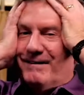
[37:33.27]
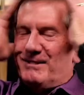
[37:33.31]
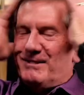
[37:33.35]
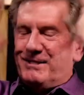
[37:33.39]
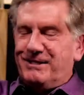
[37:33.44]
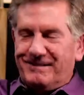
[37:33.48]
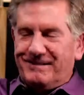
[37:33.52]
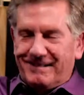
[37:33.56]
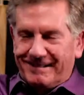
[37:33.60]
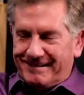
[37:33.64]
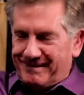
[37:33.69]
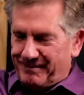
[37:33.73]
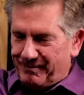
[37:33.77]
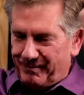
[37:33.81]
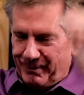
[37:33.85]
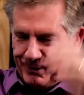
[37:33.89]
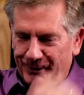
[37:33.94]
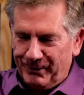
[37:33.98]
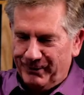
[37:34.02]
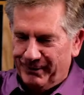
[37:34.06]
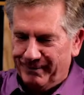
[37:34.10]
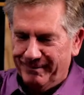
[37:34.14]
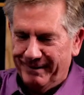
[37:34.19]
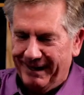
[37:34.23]
She just
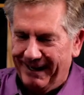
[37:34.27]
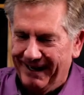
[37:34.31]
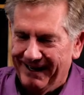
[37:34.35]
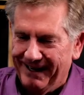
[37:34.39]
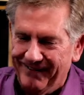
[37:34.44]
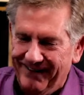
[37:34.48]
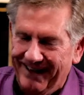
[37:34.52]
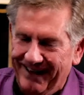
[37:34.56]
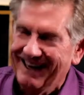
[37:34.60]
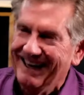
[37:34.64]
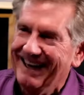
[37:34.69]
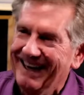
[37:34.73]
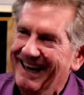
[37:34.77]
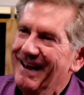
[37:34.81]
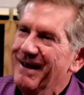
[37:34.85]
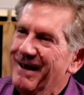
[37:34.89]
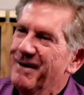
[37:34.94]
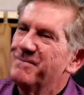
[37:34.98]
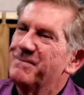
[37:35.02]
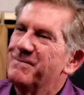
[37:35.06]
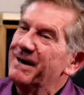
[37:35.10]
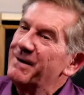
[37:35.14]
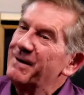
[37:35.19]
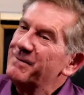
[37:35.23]
blew her mind, right?
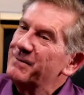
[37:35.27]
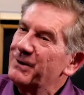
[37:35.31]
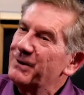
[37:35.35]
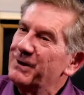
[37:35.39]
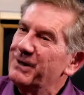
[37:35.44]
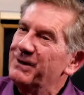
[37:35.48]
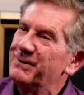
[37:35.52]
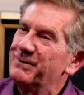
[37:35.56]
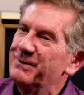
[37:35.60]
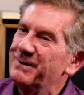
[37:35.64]
But I'm working